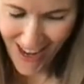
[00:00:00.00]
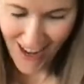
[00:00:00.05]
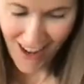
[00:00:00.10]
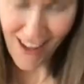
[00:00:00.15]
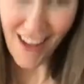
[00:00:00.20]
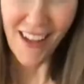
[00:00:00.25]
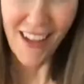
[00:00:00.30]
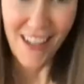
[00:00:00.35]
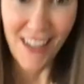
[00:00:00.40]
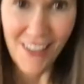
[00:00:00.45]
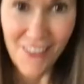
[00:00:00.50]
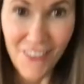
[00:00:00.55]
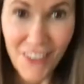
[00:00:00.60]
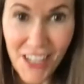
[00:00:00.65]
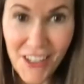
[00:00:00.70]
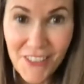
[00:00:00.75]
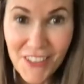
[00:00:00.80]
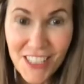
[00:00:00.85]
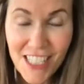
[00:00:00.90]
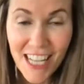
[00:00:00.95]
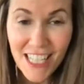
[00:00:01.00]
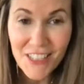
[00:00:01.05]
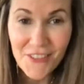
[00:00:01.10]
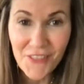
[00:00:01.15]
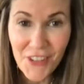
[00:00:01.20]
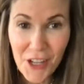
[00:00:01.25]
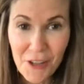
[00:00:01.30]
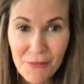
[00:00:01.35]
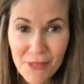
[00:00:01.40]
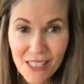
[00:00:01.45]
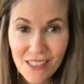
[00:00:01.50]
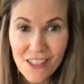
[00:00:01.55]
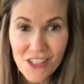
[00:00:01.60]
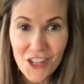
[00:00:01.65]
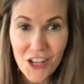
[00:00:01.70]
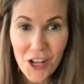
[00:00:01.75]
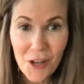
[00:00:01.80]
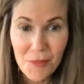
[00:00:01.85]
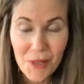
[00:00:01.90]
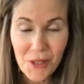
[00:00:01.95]
If anyone has found me a
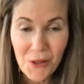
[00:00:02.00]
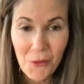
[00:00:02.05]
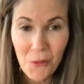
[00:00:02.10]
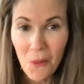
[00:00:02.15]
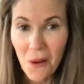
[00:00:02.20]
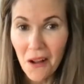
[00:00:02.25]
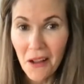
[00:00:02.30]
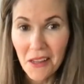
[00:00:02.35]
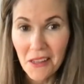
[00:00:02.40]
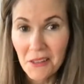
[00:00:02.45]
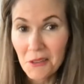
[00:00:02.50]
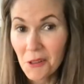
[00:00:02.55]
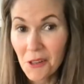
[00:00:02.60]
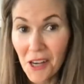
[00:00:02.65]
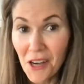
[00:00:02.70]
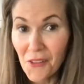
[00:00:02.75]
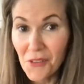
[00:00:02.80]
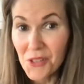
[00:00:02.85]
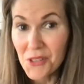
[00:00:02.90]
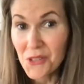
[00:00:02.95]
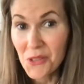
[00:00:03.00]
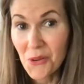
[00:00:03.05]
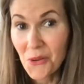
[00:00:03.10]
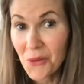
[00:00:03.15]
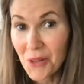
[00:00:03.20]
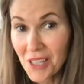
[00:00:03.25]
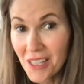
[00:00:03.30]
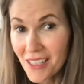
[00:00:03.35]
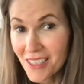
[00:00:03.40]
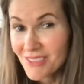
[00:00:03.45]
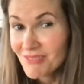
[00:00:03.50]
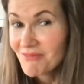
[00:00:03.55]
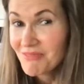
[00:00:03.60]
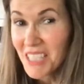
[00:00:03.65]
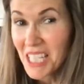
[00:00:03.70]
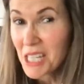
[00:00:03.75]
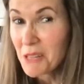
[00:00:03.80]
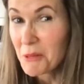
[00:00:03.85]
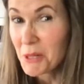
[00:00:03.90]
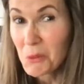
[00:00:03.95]
job in Hawaii or Arizona,
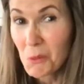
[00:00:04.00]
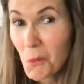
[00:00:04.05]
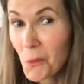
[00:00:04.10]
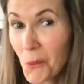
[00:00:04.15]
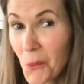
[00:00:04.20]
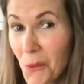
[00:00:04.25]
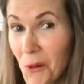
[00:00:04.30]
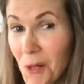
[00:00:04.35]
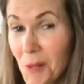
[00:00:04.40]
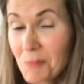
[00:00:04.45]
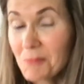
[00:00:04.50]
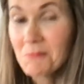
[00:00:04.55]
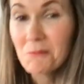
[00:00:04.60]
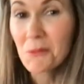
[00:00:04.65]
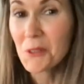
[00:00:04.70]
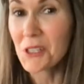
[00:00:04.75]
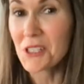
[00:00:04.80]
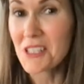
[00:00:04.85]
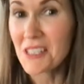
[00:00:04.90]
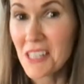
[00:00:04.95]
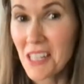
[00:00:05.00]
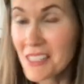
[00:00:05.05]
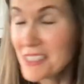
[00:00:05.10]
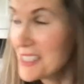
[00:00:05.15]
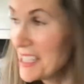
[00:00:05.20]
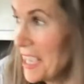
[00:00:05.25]
anywhere warm where it's not